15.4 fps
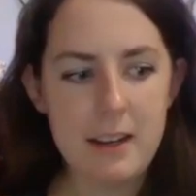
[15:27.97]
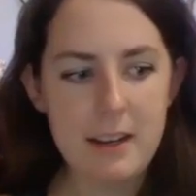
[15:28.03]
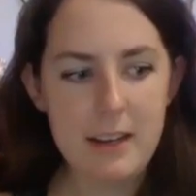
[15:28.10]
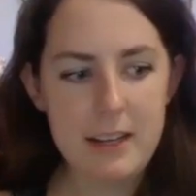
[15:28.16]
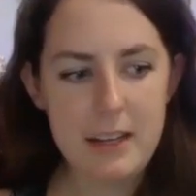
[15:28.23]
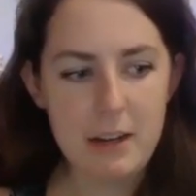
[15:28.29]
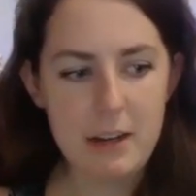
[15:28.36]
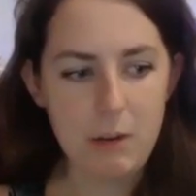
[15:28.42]

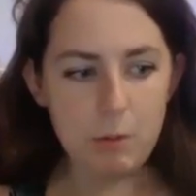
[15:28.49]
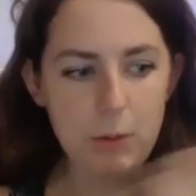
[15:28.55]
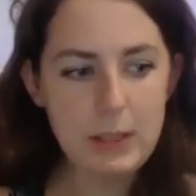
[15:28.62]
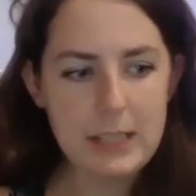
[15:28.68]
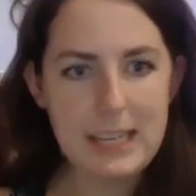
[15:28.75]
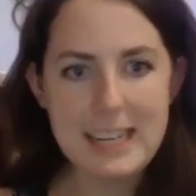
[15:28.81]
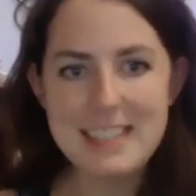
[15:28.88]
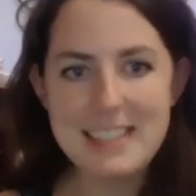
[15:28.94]

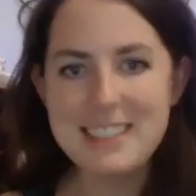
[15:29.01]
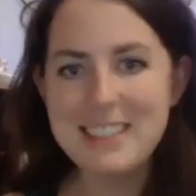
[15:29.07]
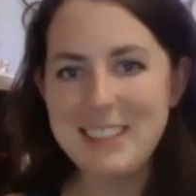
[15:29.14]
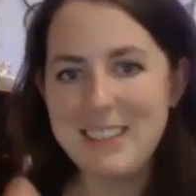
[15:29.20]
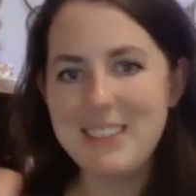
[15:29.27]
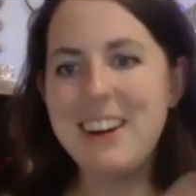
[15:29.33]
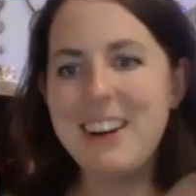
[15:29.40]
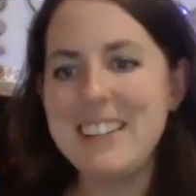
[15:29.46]
really
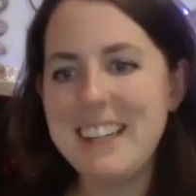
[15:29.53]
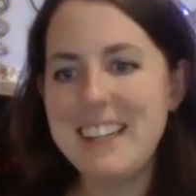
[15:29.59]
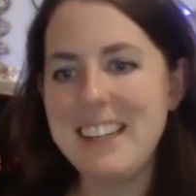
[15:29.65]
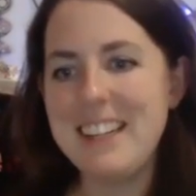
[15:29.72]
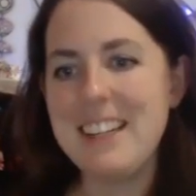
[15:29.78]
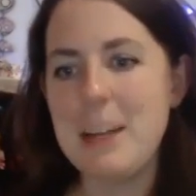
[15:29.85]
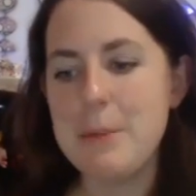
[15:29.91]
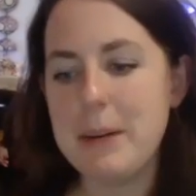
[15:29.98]
into calling
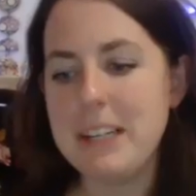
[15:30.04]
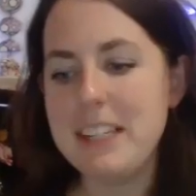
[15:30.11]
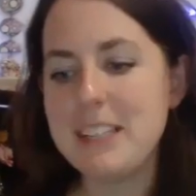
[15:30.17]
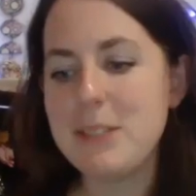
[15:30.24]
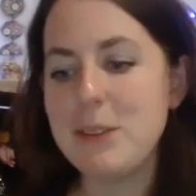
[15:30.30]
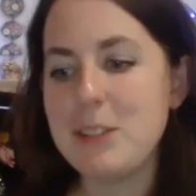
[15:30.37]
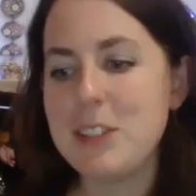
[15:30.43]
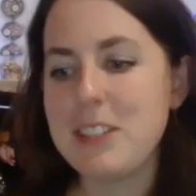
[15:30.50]
in the
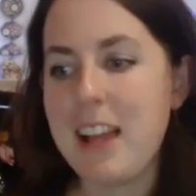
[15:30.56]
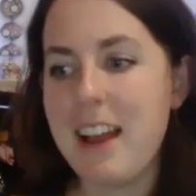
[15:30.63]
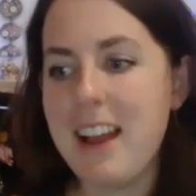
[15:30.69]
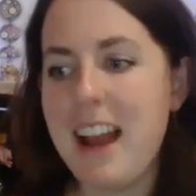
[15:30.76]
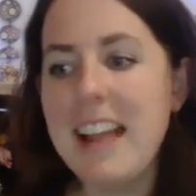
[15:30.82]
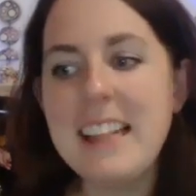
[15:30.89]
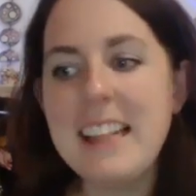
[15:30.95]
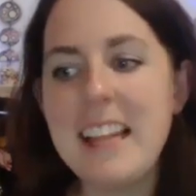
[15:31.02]
abundance, which is,
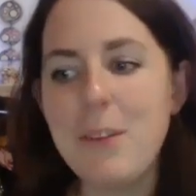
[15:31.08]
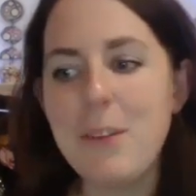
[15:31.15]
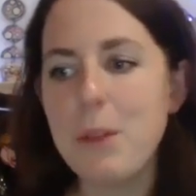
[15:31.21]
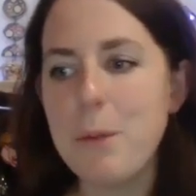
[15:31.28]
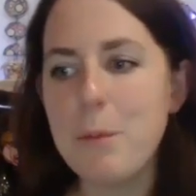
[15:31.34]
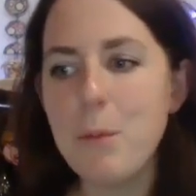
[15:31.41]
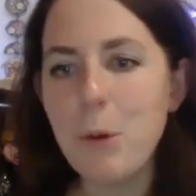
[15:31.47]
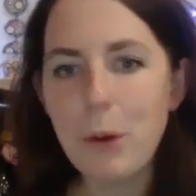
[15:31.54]
I think,
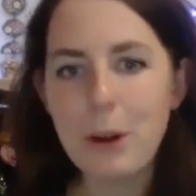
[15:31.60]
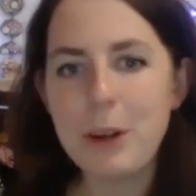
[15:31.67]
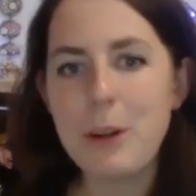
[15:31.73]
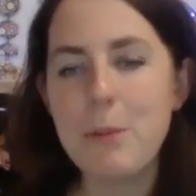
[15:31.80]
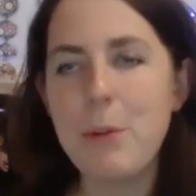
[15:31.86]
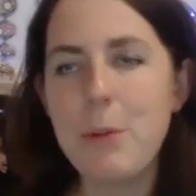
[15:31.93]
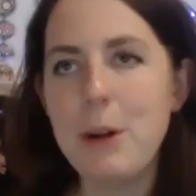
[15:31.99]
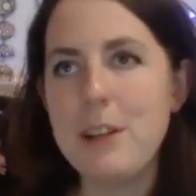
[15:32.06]
the more
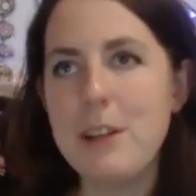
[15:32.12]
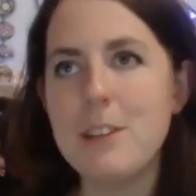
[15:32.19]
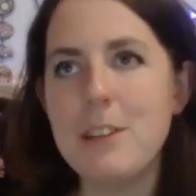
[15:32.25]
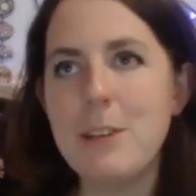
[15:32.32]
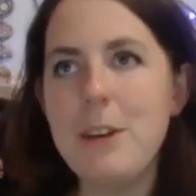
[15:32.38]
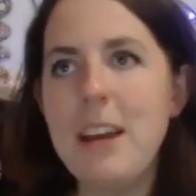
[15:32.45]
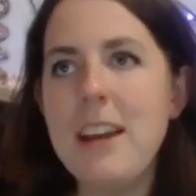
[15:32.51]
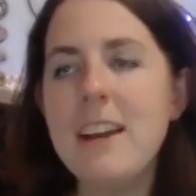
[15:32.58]
you put
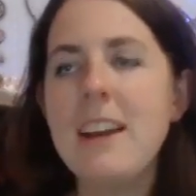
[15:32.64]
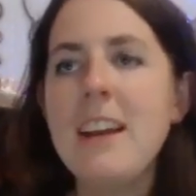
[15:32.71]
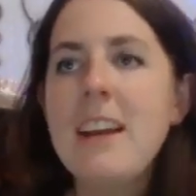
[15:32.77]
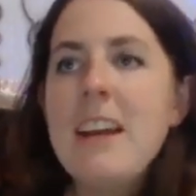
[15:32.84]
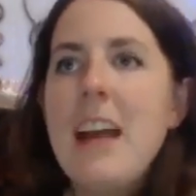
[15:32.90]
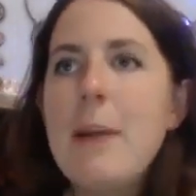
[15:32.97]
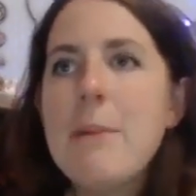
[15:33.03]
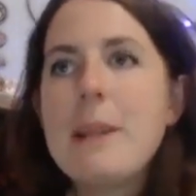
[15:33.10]
into it,
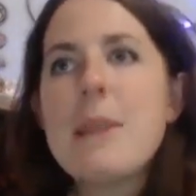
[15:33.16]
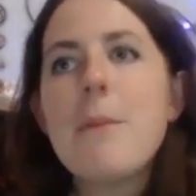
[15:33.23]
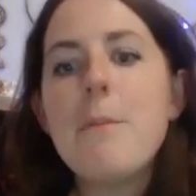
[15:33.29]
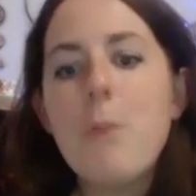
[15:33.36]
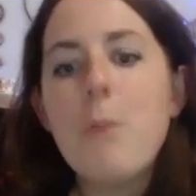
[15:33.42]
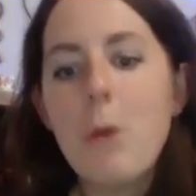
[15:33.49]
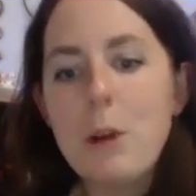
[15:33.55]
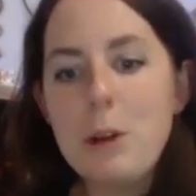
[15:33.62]
but the
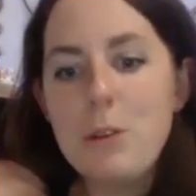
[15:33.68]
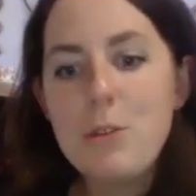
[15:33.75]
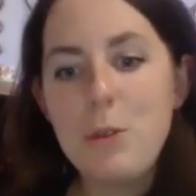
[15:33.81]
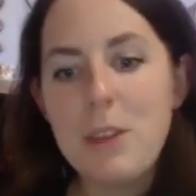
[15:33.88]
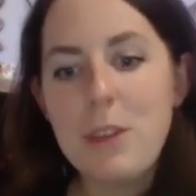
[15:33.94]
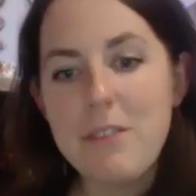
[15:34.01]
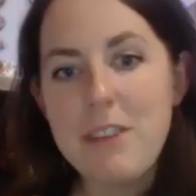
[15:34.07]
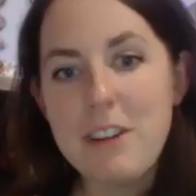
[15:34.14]
more you do
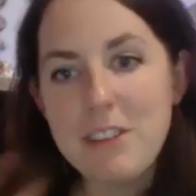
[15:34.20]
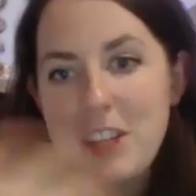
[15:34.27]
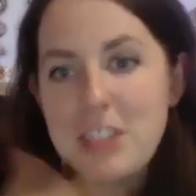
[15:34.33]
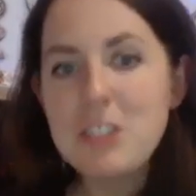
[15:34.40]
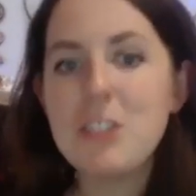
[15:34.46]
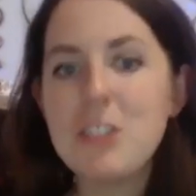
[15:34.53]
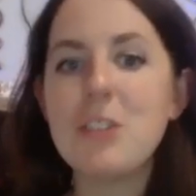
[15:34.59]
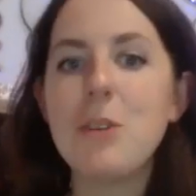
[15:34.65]
the
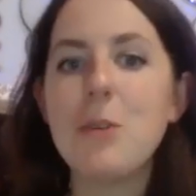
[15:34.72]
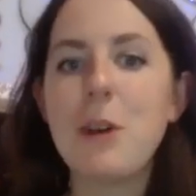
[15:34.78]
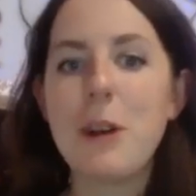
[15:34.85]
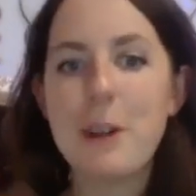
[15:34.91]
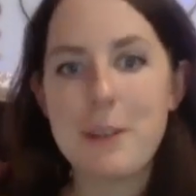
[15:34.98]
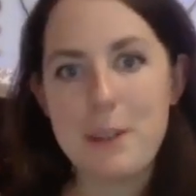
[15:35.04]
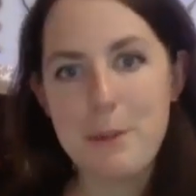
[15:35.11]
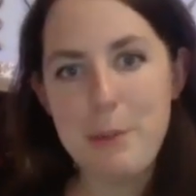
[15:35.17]
foundational
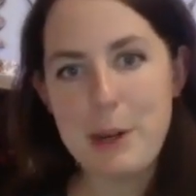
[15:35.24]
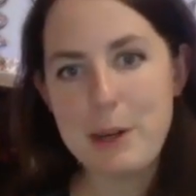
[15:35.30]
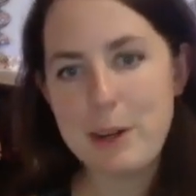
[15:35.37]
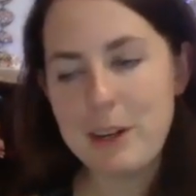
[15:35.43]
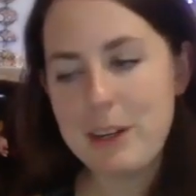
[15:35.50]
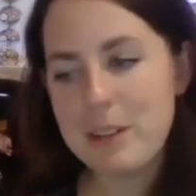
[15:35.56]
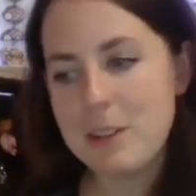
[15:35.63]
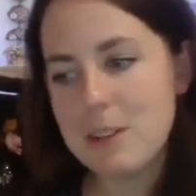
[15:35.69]
work, the
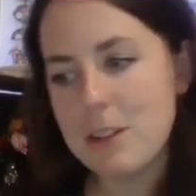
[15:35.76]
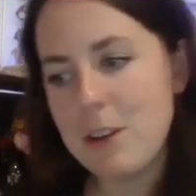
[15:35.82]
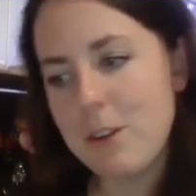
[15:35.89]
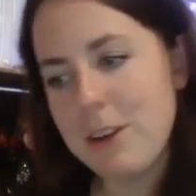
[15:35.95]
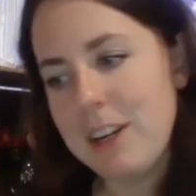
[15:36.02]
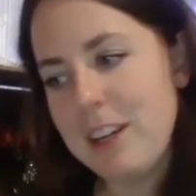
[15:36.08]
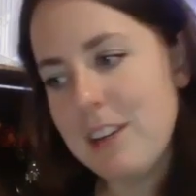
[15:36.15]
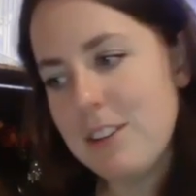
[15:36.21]
better it's
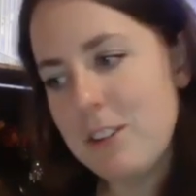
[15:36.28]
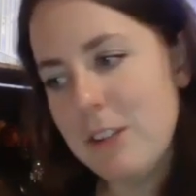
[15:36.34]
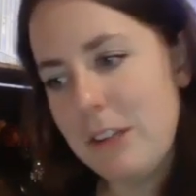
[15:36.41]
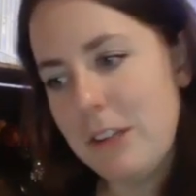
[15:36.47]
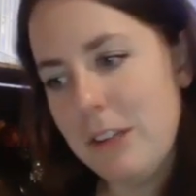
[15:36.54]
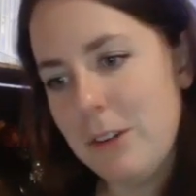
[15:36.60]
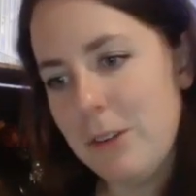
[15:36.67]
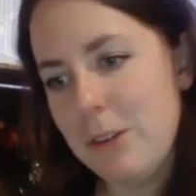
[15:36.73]
going
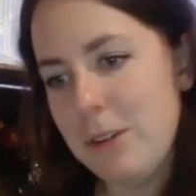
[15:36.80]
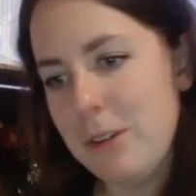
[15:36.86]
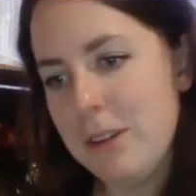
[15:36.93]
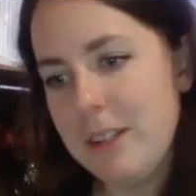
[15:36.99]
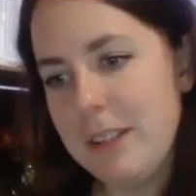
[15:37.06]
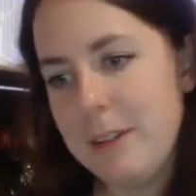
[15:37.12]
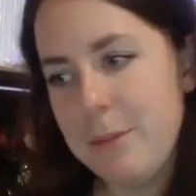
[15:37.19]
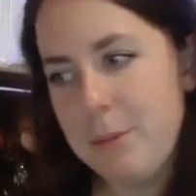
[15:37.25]
to
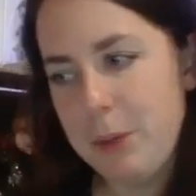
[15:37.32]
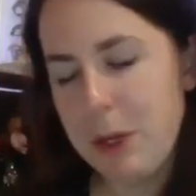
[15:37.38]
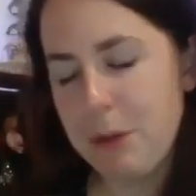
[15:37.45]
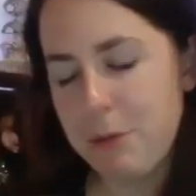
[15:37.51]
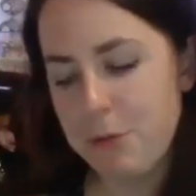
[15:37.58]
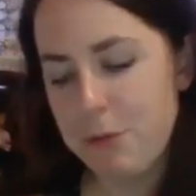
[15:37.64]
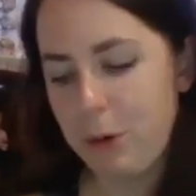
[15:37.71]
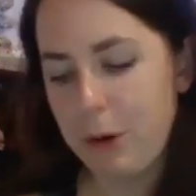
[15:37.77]
be
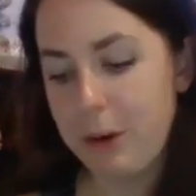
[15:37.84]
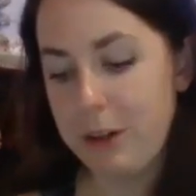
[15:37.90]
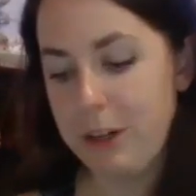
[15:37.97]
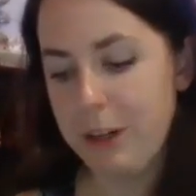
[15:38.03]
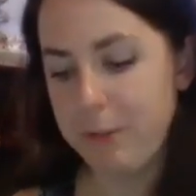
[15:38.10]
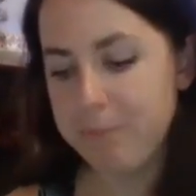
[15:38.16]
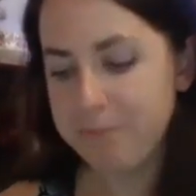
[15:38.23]
for you.